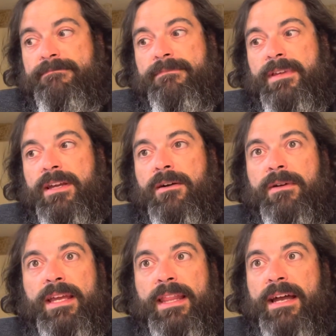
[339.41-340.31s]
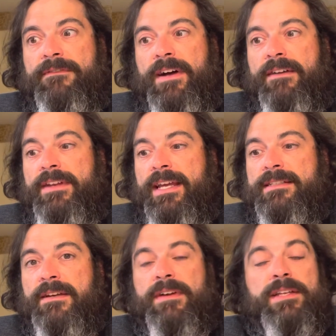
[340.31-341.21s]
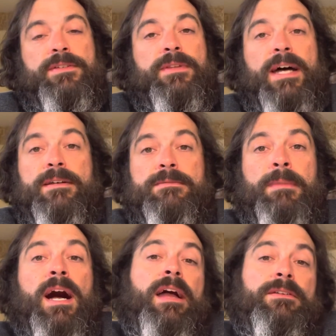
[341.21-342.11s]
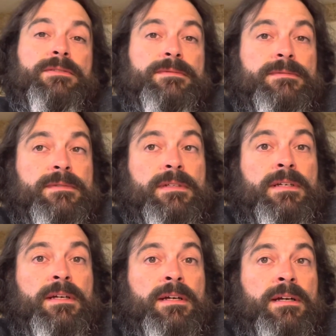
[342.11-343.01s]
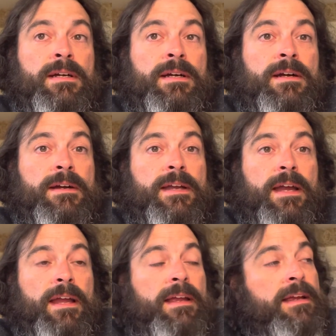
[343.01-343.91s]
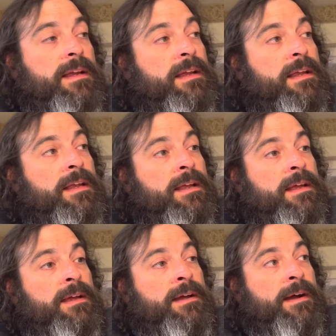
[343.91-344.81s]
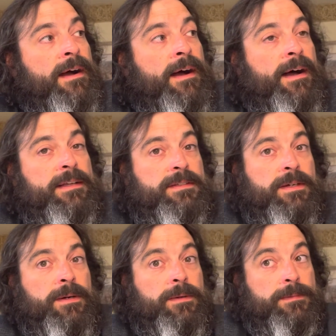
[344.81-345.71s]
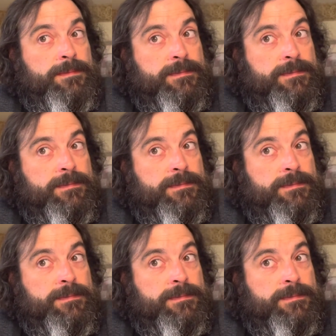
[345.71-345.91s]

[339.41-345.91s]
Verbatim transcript: you know, in that five days, I've got 2,000 miles. Okay. Uh, so